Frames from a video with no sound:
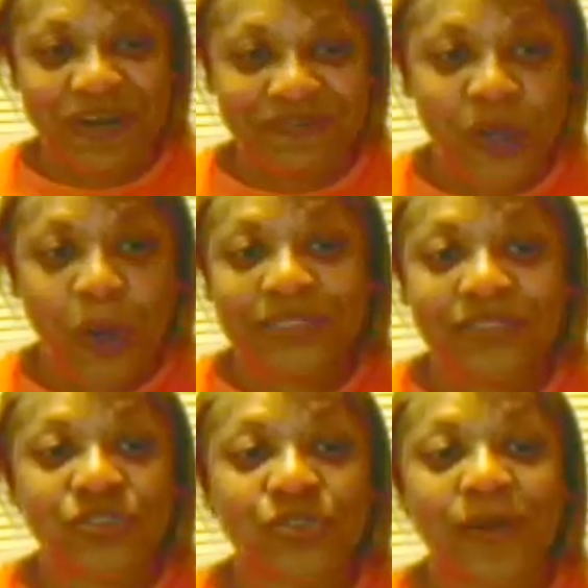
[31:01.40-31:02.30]
would have totally
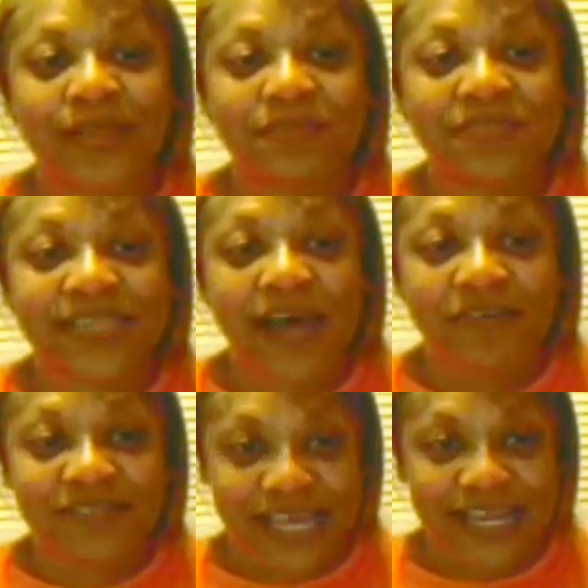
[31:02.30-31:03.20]
destroyed
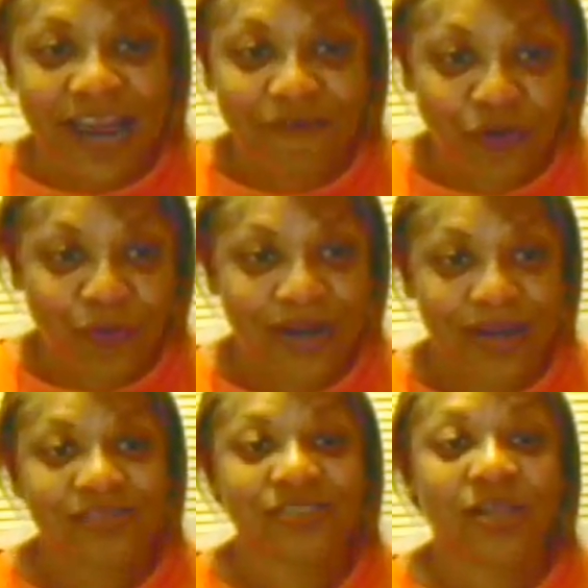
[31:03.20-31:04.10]
themselves and everyone
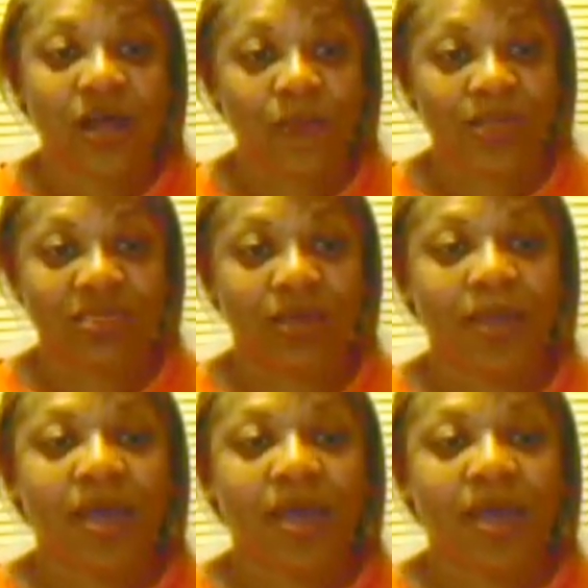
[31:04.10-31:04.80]
else along with them.